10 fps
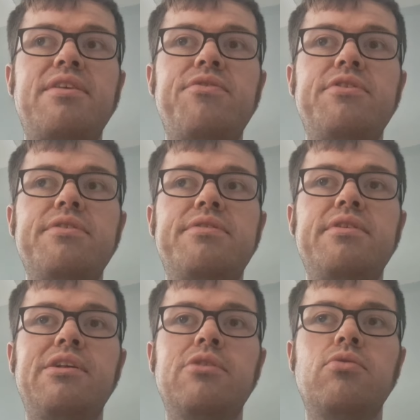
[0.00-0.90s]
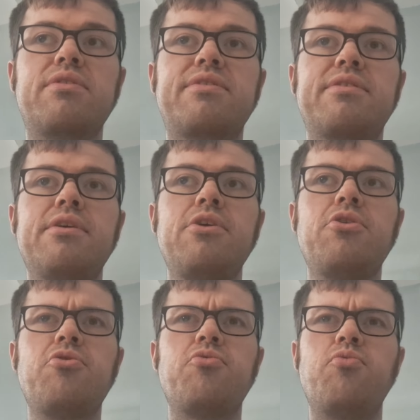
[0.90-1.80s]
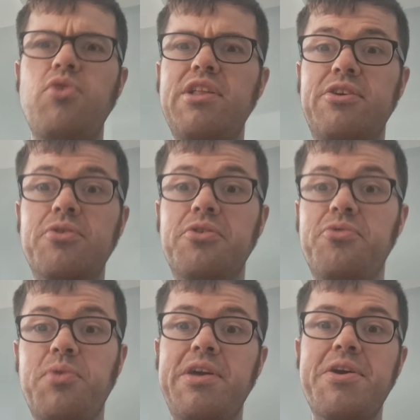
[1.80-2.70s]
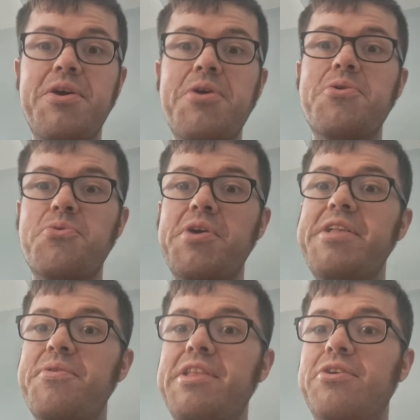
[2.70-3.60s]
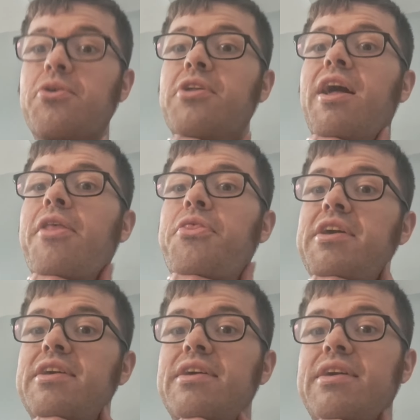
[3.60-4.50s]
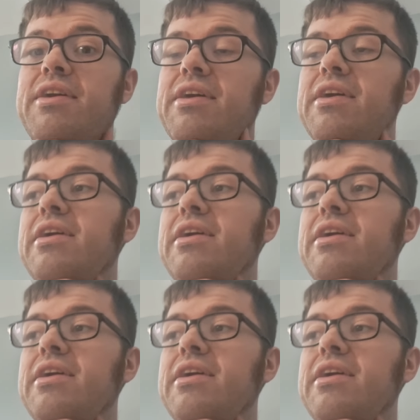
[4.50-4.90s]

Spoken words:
dividends, and he looks really good, really good. And I think,